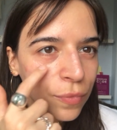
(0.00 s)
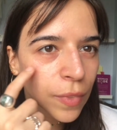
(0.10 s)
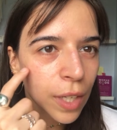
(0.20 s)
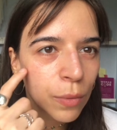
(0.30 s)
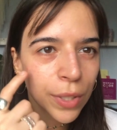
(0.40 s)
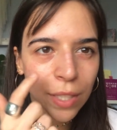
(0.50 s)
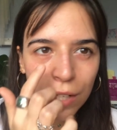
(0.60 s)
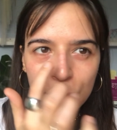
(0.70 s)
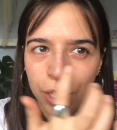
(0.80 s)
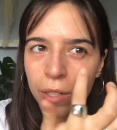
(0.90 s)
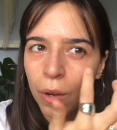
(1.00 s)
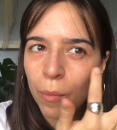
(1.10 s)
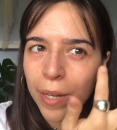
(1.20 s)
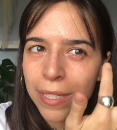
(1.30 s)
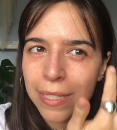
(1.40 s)
irritation on
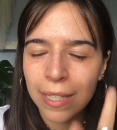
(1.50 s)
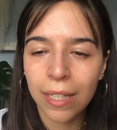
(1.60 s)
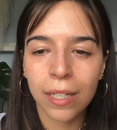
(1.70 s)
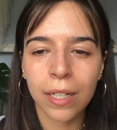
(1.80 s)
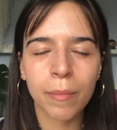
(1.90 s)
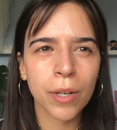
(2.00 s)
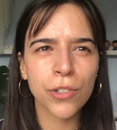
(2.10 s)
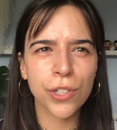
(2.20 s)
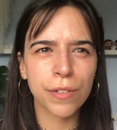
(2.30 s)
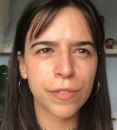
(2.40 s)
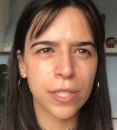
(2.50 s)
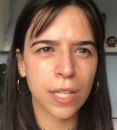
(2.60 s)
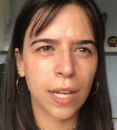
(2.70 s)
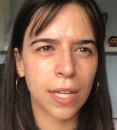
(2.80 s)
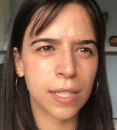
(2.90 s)
my skin. I'm not sure if it's
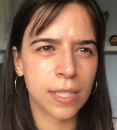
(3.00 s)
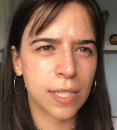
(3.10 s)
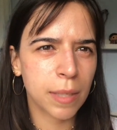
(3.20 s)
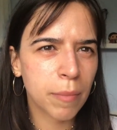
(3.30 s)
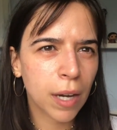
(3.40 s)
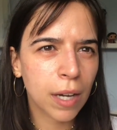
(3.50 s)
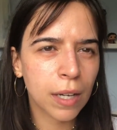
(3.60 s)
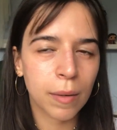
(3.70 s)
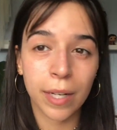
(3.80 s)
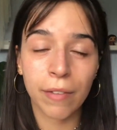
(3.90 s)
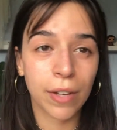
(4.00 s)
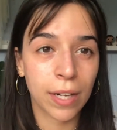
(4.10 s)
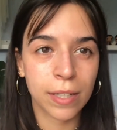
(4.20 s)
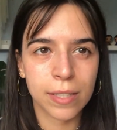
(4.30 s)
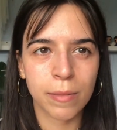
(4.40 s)
eczema. I never had
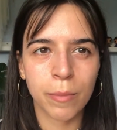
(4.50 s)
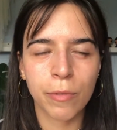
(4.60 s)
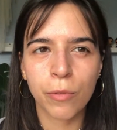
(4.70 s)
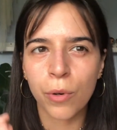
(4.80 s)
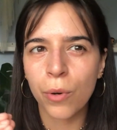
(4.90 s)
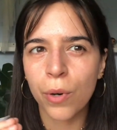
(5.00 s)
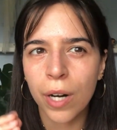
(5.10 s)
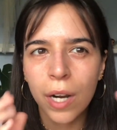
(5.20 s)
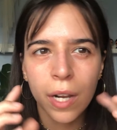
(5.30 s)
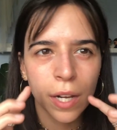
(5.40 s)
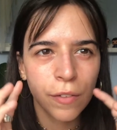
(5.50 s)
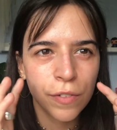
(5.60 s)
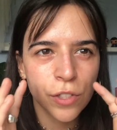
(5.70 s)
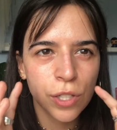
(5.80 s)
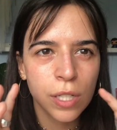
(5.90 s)
eczema before, or if
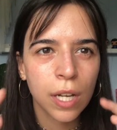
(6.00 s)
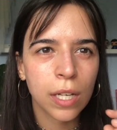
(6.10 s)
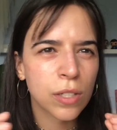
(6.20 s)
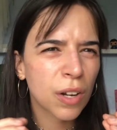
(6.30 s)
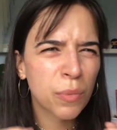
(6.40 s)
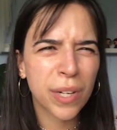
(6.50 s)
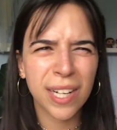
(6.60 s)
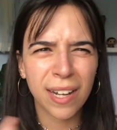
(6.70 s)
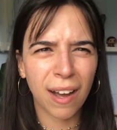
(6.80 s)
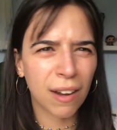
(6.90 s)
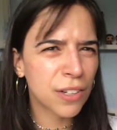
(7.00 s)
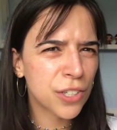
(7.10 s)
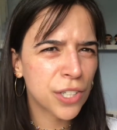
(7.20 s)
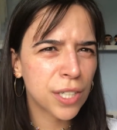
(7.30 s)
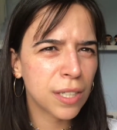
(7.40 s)
it's not really
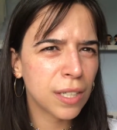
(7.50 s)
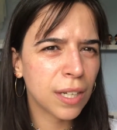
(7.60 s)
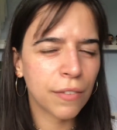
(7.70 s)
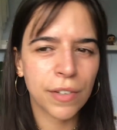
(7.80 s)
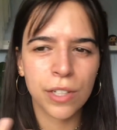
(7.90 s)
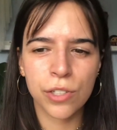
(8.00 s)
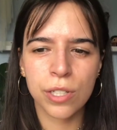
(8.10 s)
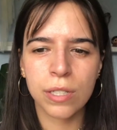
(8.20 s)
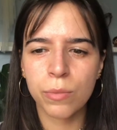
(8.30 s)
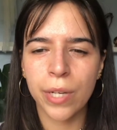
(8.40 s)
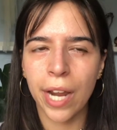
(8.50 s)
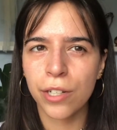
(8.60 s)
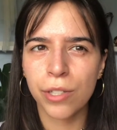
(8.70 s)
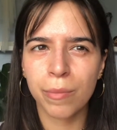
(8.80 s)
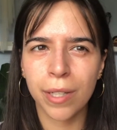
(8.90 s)
allergy. I think it's just a
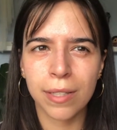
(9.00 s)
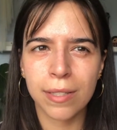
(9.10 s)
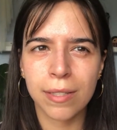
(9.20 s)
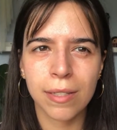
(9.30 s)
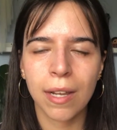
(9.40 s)
reaction because